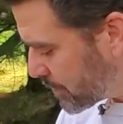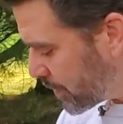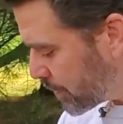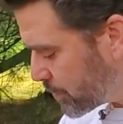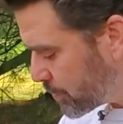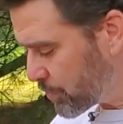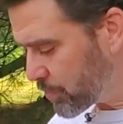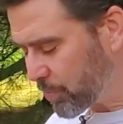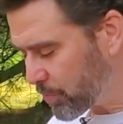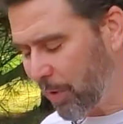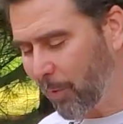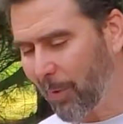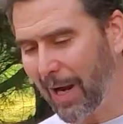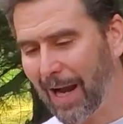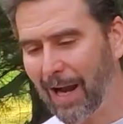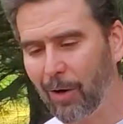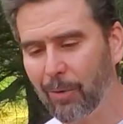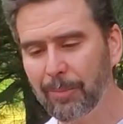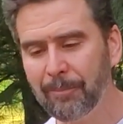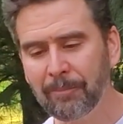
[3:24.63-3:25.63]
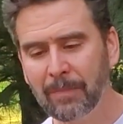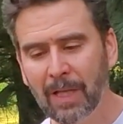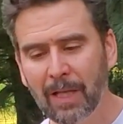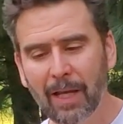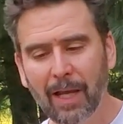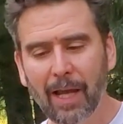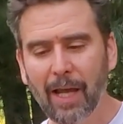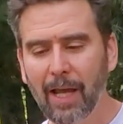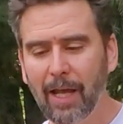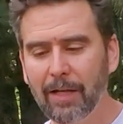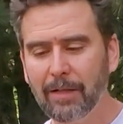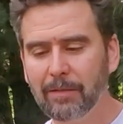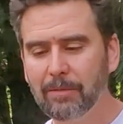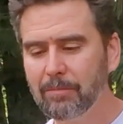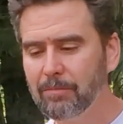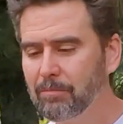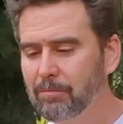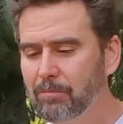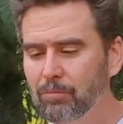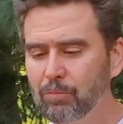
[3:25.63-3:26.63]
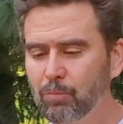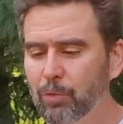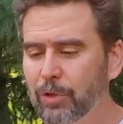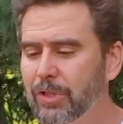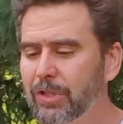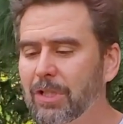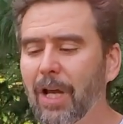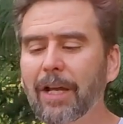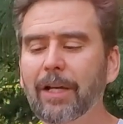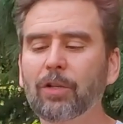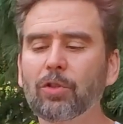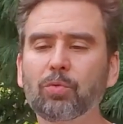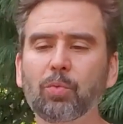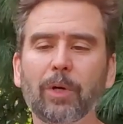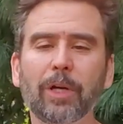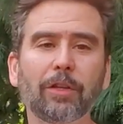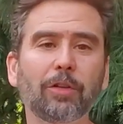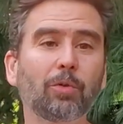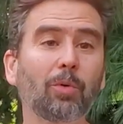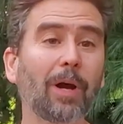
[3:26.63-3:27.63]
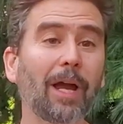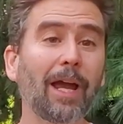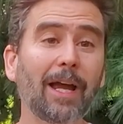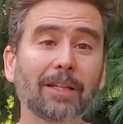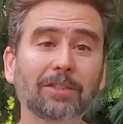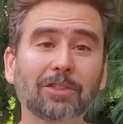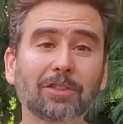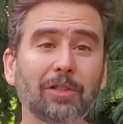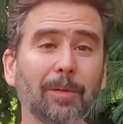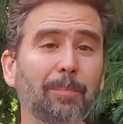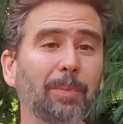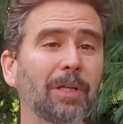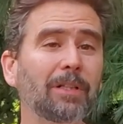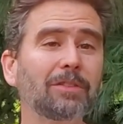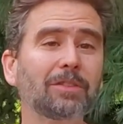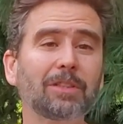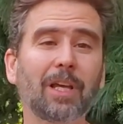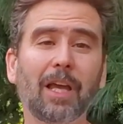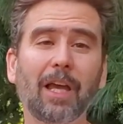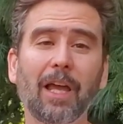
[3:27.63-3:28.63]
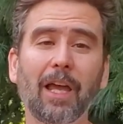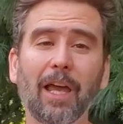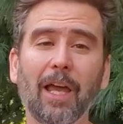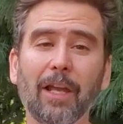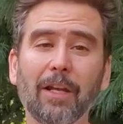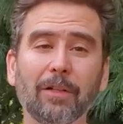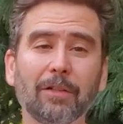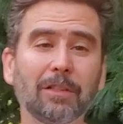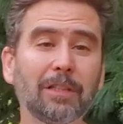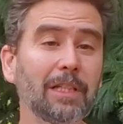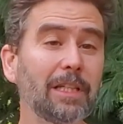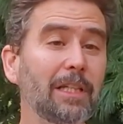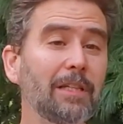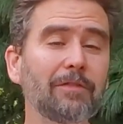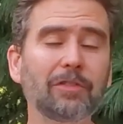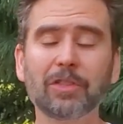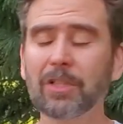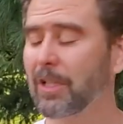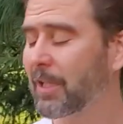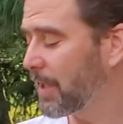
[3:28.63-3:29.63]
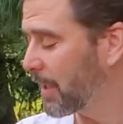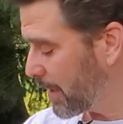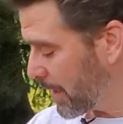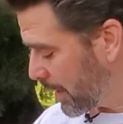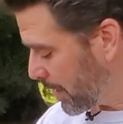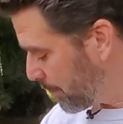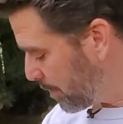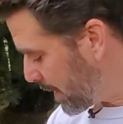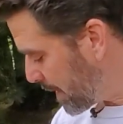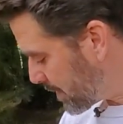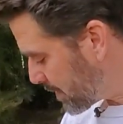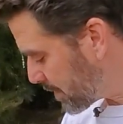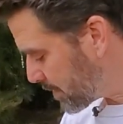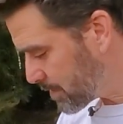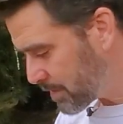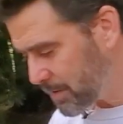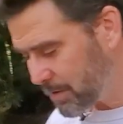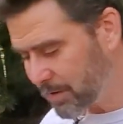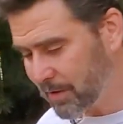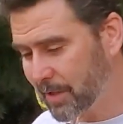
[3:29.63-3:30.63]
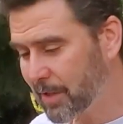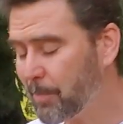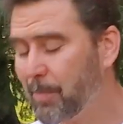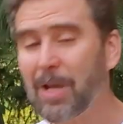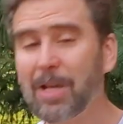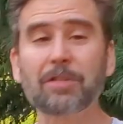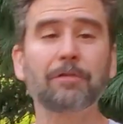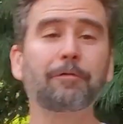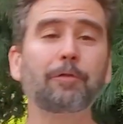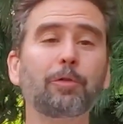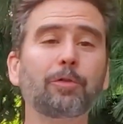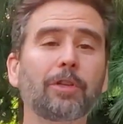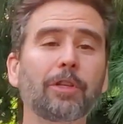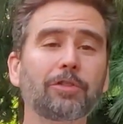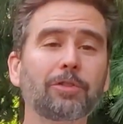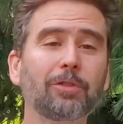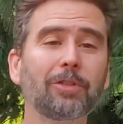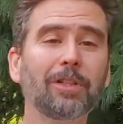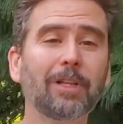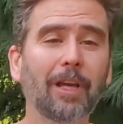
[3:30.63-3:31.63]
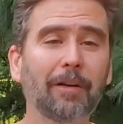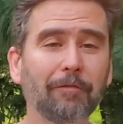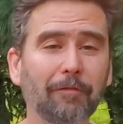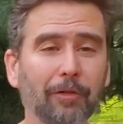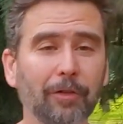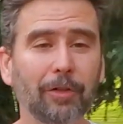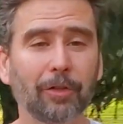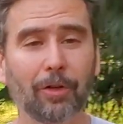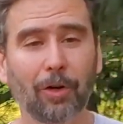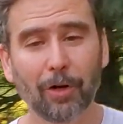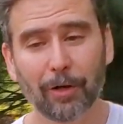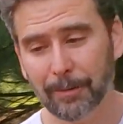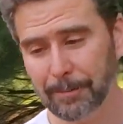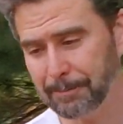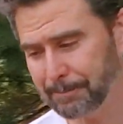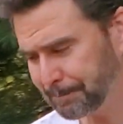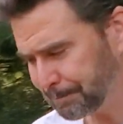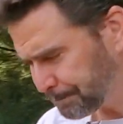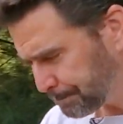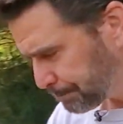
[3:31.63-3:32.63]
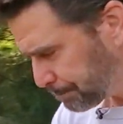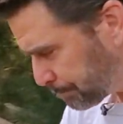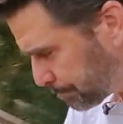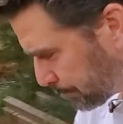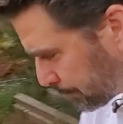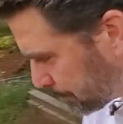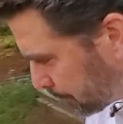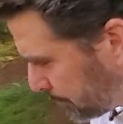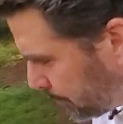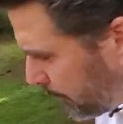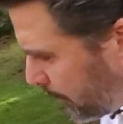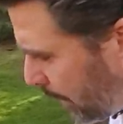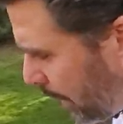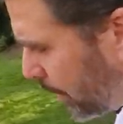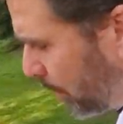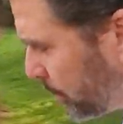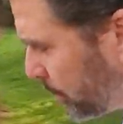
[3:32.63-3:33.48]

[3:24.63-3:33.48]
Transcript: that you throw out, and recycled with grass clippings and leaves, and it makes the best food that you can get for your garden. Let